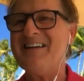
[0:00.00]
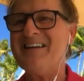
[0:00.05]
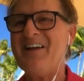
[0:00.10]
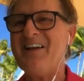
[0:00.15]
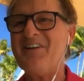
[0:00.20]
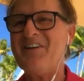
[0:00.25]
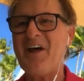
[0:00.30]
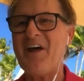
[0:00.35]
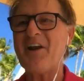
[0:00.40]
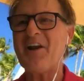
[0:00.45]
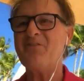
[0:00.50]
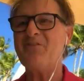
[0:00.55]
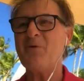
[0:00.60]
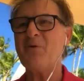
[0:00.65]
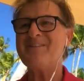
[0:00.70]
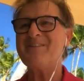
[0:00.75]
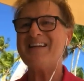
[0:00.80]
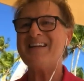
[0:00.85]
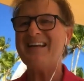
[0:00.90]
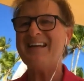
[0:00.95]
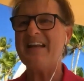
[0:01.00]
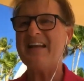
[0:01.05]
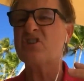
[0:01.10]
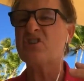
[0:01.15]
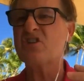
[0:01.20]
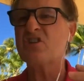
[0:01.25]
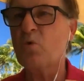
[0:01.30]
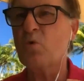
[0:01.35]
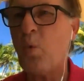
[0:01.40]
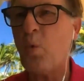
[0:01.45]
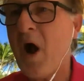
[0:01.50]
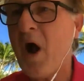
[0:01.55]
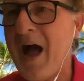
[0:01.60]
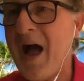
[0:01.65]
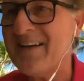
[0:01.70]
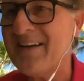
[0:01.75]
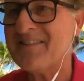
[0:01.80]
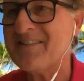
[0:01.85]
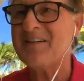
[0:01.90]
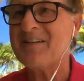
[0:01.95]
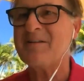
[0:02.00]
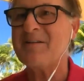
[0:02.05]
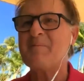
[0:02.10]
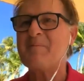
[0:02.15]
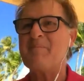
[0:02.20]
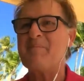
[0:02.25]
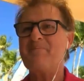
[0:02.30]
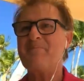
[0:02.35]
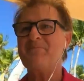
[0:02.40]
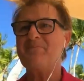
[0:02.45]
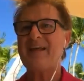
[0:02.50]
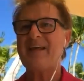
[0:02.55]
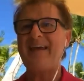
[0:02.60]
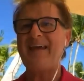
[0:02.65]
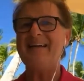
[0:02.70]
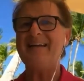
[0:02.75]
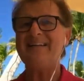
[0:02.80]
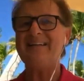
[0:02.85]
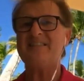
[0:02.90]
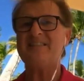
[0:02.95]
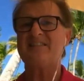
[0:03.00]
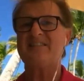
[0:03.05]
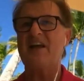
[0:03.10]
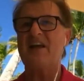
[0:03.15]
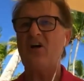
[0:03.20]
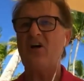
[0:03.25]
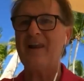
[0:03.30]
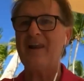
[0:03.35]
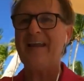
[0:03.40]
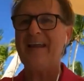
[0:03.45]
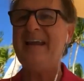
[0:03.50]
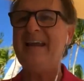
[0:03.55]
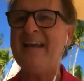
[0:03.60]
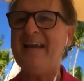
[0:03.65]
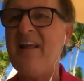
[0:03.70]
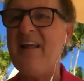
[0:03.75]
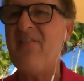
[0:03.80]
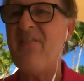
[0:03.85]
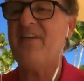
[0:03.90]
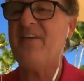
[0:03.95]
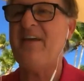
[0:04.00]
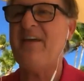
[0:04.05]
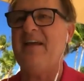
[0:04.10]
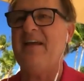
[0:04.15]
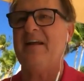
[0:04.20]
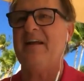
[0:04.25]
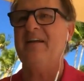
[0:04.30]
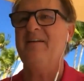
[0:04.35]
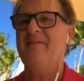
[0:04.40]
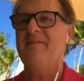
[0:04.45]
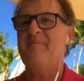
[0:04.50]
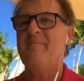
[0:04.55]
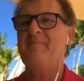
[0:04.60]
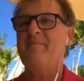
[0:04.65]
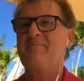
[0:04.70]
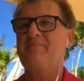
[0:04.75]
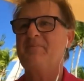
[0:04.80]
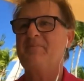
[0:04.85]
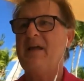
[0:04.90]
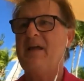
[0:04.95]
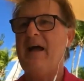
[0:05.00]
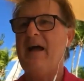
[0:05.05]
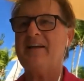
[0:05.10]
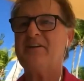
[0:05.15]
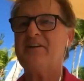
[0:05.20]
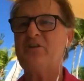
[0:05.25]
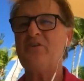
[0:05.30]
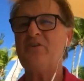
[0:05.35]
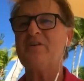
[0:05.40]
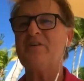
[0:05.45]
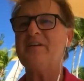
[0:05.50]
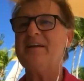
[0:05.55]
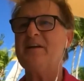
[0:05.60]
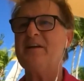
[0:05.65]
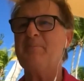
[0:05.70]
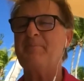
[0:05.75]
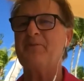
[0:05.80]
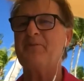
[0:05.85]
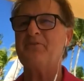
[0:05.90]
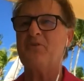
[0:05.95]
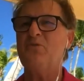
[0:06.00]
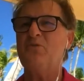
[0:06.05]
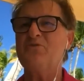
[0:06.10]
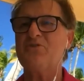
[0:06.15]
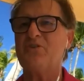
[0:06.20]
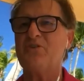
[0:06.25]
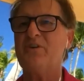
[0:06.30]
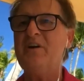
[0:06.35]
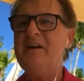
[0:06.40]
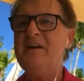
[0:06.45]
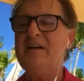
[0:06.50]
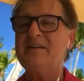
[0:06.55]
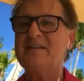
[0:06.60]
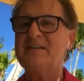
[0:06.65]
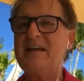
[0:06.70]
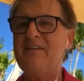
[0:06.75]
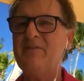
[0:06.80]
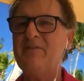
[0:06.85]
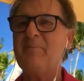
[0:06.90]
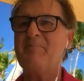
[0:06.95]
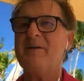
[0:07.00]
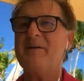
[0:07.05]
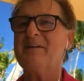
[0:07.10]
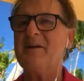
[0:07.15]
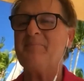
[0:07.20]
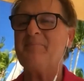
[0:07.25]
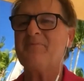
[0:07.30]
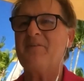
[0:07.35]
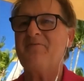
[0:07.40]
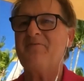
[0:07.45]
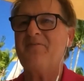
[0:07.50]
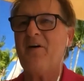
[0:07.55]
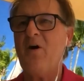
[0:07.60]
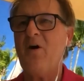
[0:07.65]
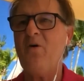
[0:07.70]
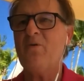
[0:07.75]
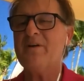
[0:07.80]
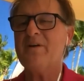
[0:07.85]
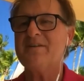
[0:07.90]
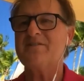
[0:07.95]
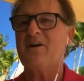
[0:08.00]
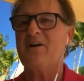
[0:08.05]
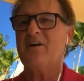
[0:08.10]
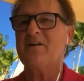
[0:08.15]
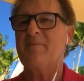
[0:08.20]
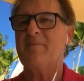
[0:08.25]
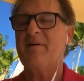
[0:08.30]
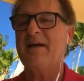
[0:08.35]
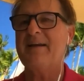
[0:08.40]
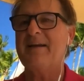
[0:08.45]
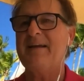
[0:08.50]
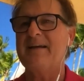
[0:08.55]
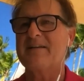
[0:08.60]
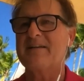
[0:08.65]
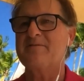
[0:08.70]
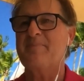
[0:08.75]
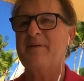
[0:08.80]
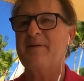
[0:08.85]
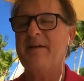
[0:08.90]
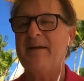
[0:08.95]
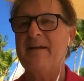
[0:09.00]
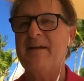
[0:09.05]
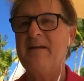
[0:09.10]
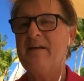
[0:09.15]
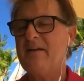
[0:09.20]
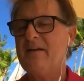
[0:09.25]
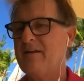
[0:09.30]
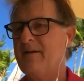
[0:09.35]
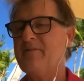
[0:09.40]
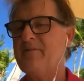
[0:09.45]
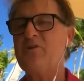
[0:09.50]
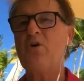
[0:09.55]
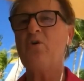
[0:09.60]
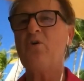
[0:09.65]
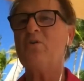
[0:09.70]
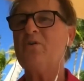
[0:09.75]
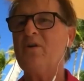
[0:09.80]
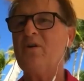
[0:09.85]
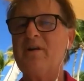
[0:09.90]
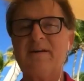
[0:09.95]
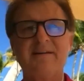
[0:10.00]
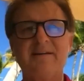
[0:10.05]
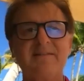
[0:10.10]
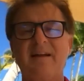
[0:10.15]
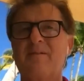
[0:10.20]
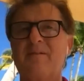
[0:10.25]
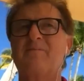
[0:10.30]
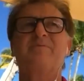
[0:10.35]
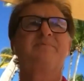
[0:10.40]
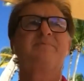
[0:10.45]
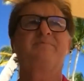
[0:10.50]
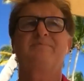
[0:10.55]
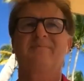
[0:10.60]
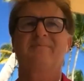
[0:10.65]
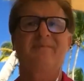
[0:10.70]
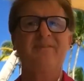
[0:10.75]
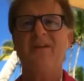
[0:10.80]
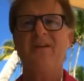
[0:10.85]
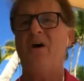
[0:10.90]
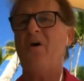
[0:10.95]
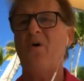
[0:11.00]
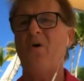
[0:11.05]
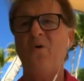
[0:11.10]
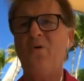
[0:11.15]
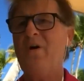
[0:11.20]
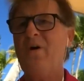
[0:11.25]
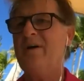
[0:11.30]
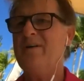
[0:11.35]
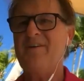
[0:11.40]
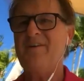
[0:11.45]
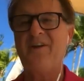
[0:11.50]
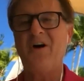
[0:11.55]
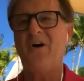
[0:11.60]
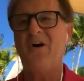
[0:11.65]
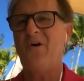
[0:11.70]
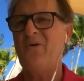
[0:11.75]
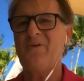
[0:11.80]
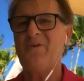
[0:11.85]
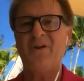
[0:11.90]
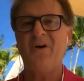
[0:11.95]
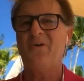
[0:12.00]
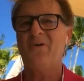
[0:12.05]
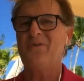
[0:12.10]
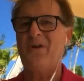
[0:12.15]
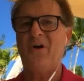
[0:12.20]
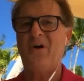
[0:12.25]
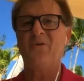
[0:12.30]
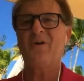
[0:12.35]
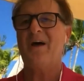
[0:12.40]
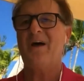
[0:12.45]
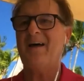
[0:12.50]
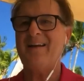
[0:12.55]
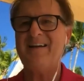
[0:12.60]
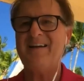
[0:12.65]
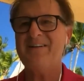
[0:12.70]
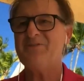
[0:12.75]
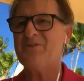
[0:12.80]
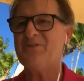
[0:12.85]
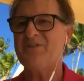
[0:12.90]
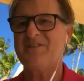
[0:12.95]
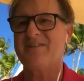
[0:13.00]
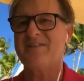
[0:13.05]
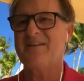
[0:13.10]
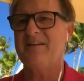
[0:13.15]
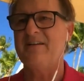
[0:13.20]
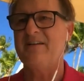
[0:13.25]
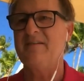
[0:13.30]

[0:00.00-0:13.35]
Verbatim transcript: None of them did squat. They didn't sell anything. I couldn't get a producer to even pick up the phone and talk about EXP. They'd Google it and like, no, no, no, no, not interested.